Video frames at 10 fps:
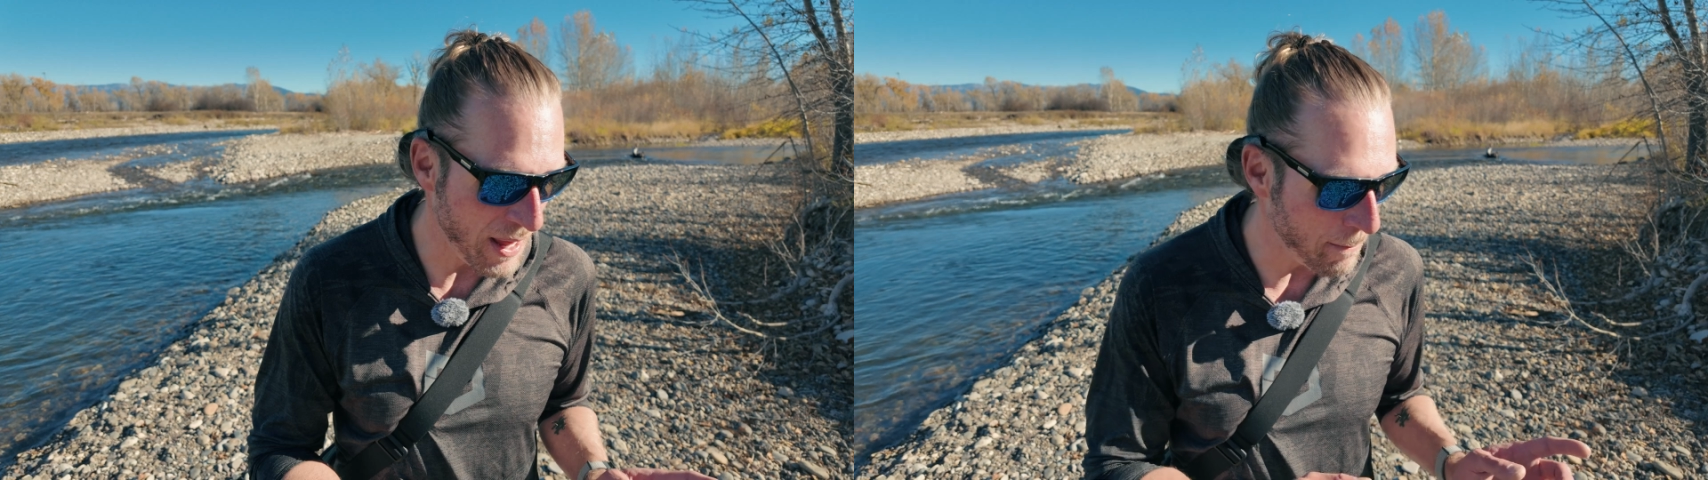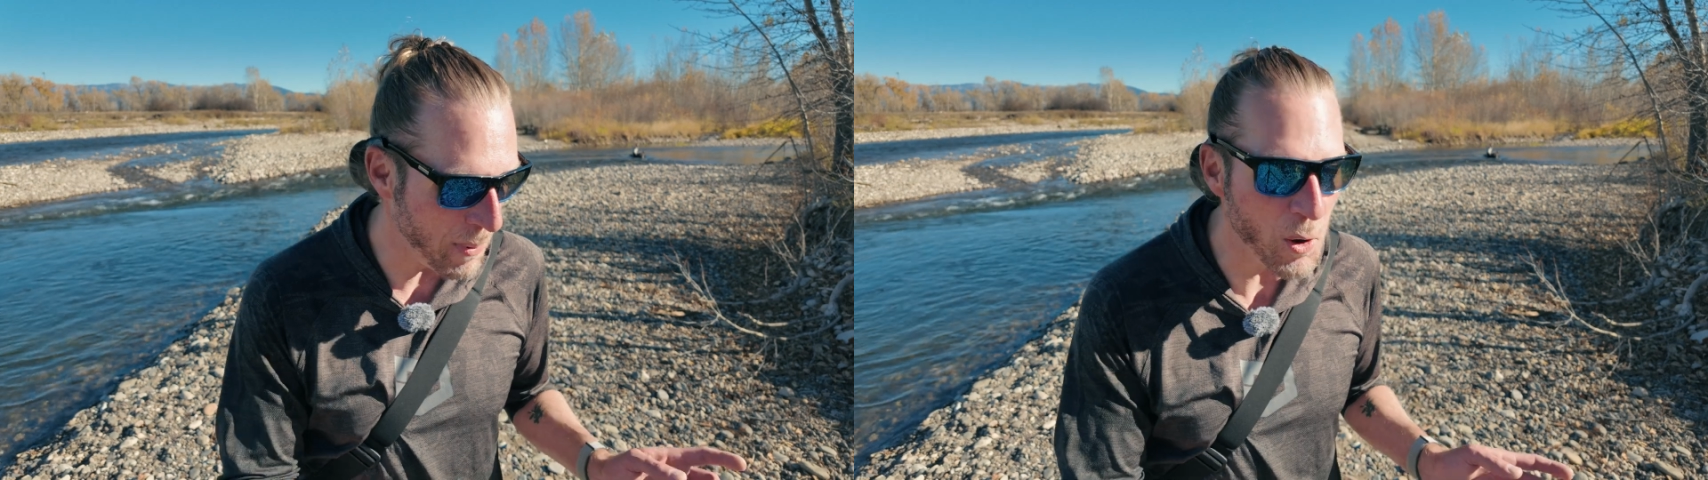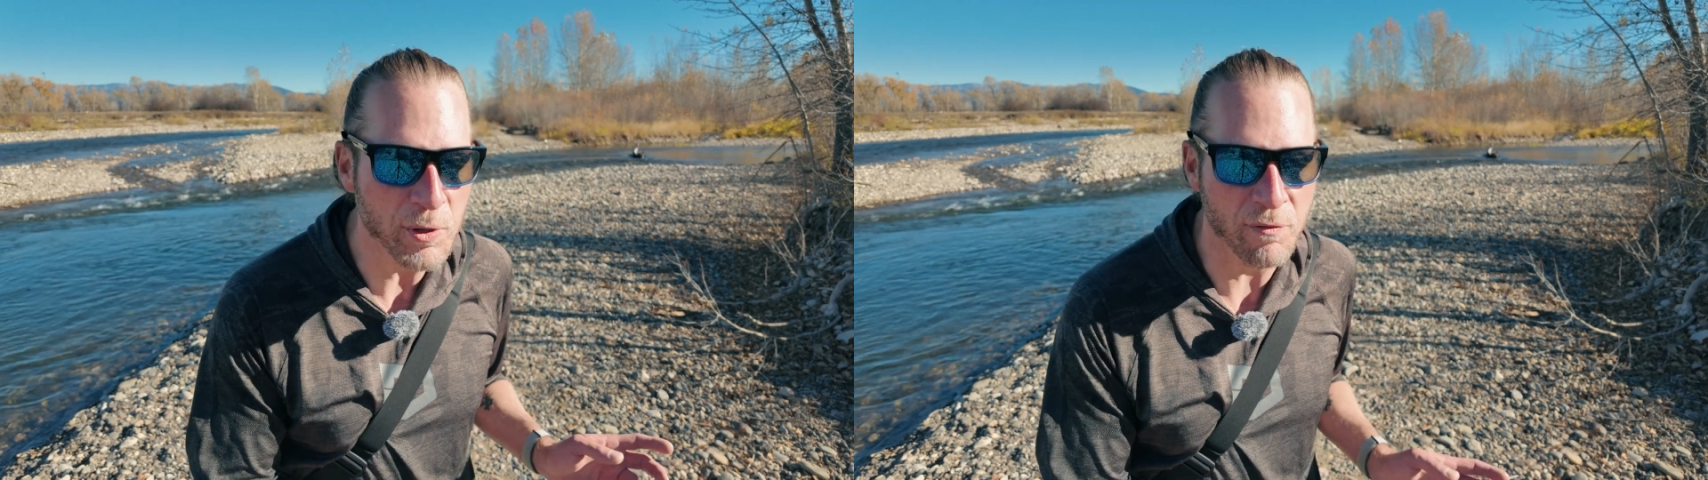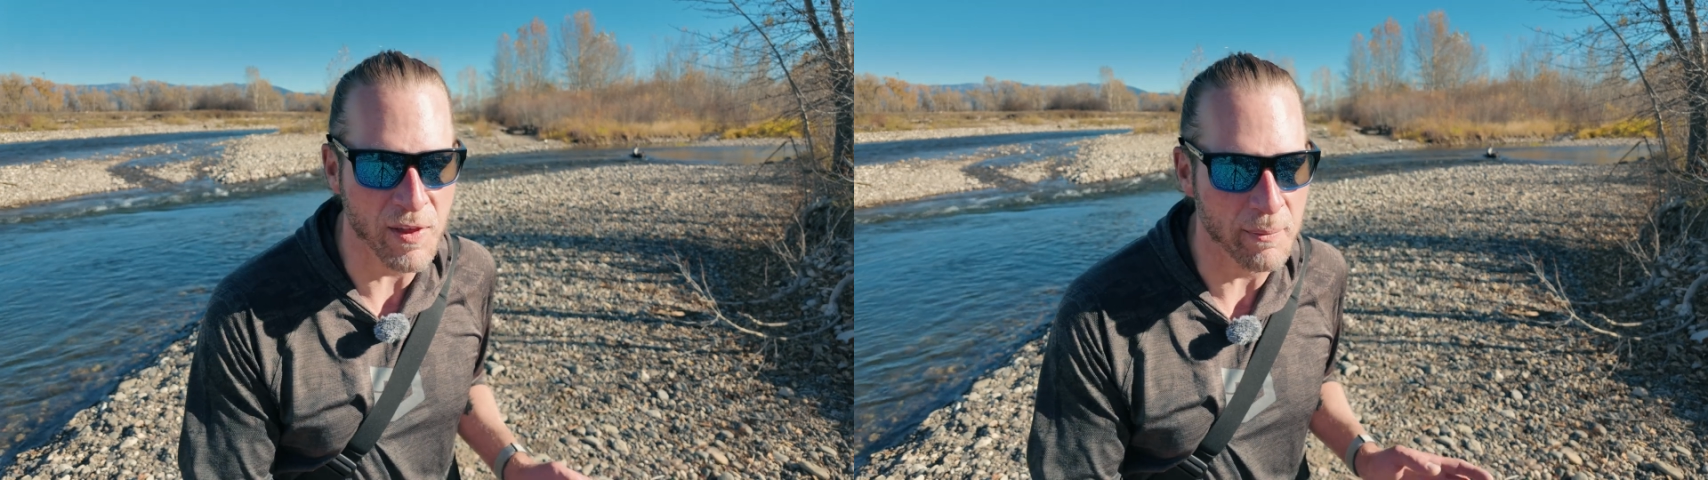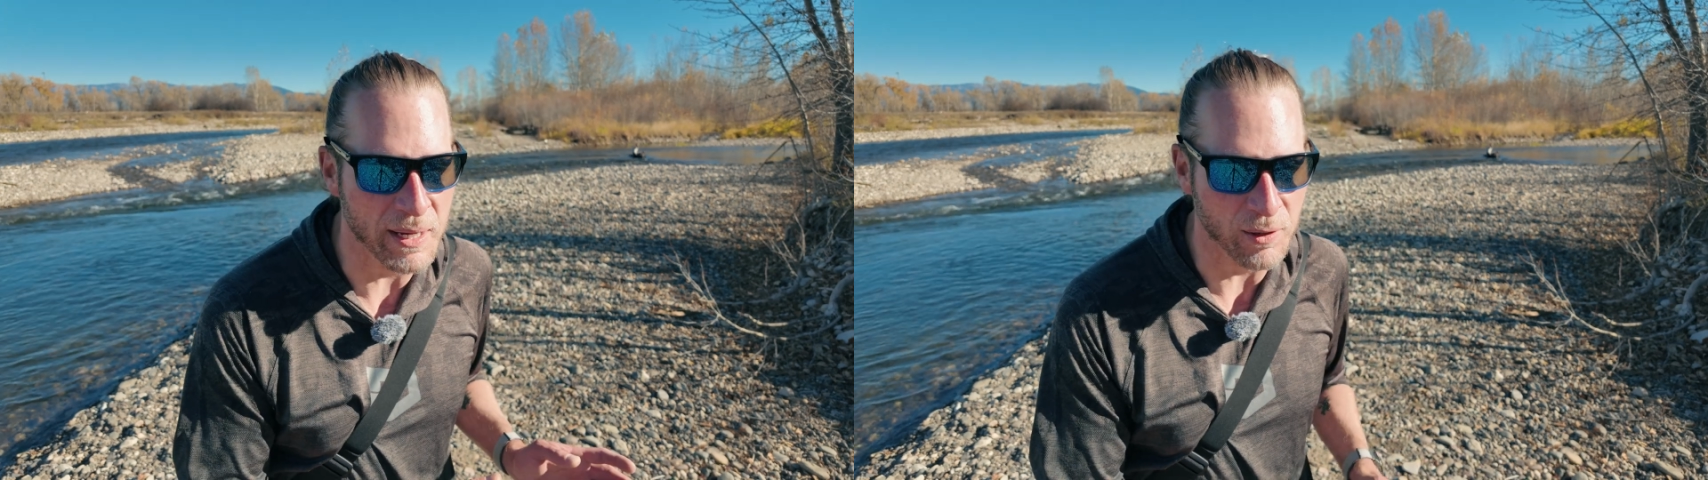that both of
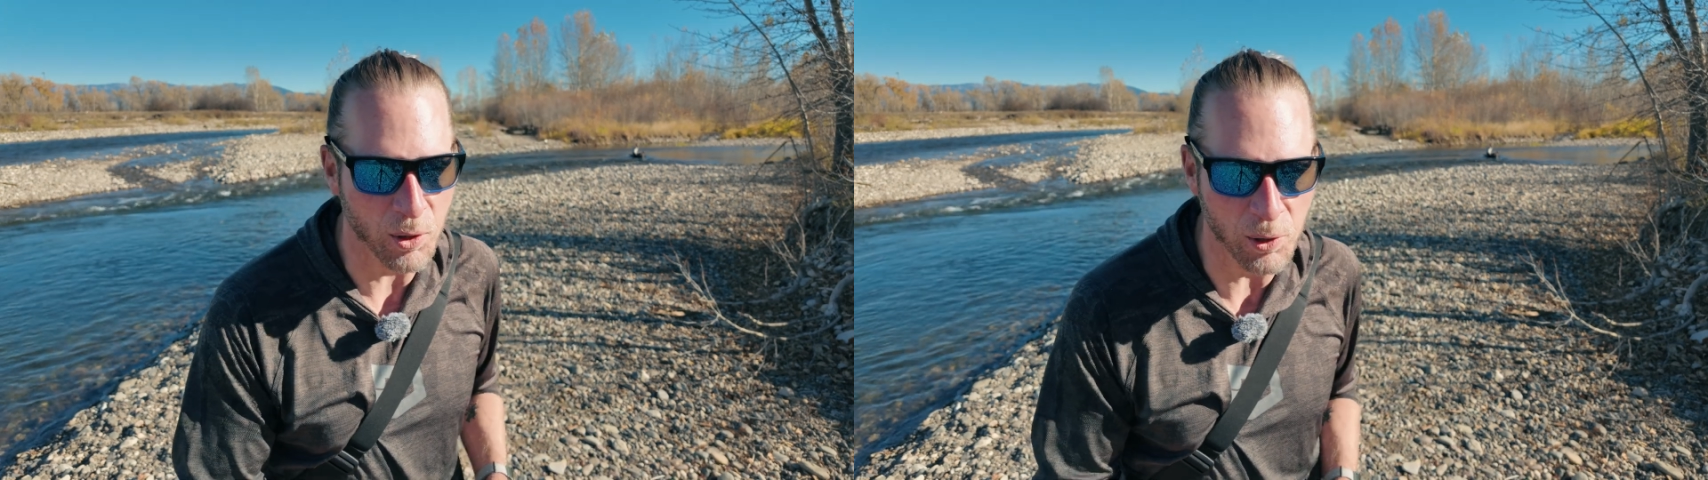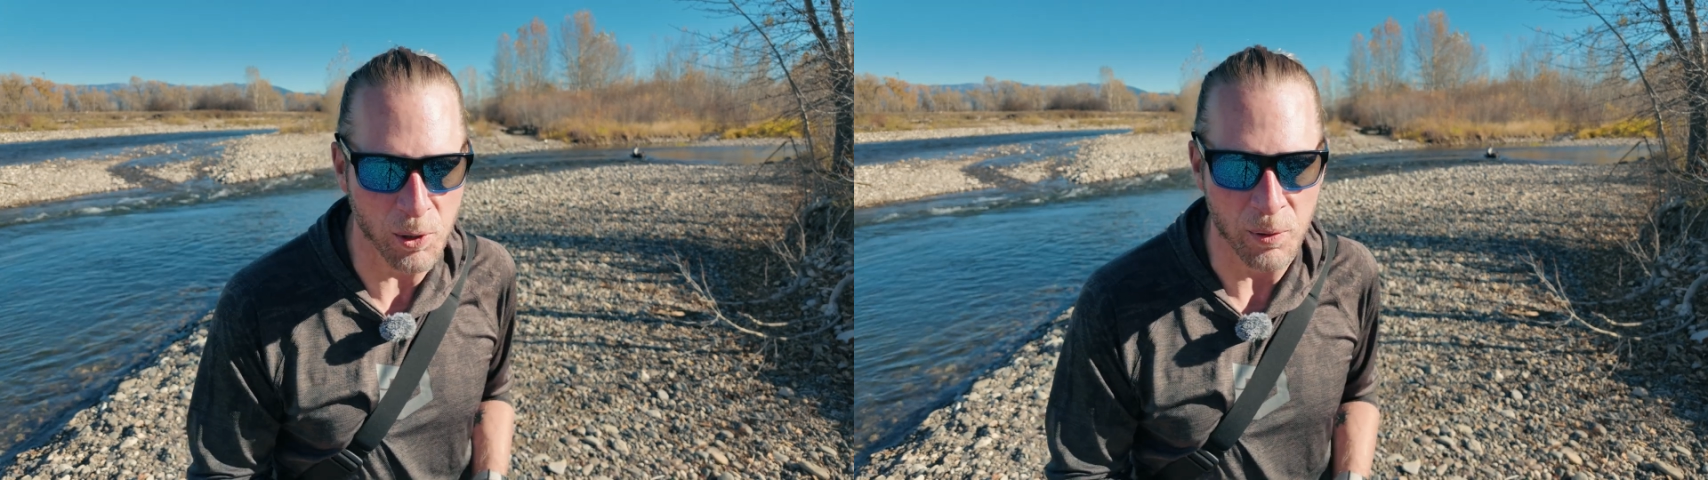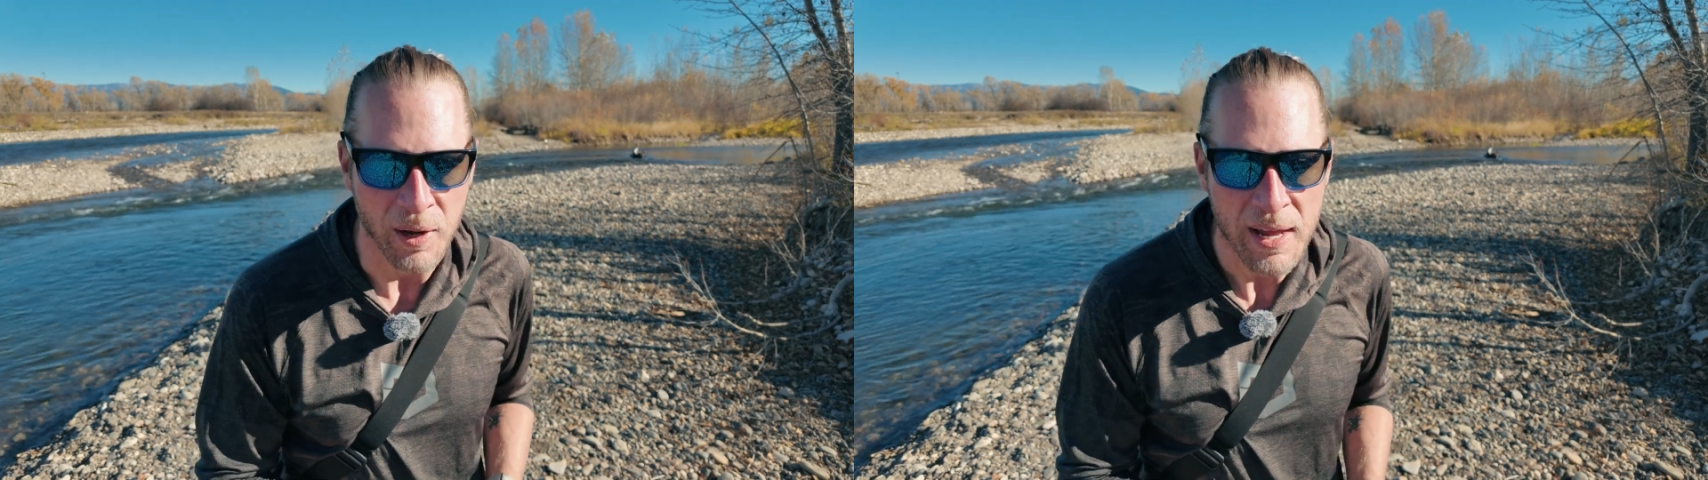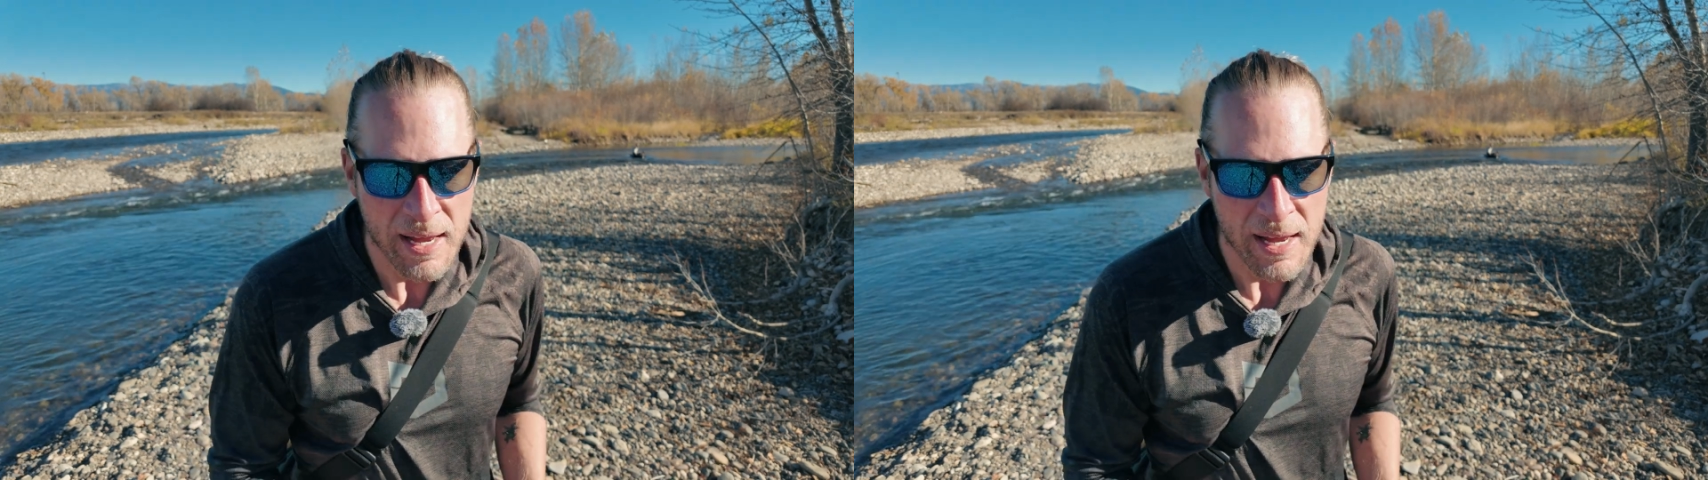them include.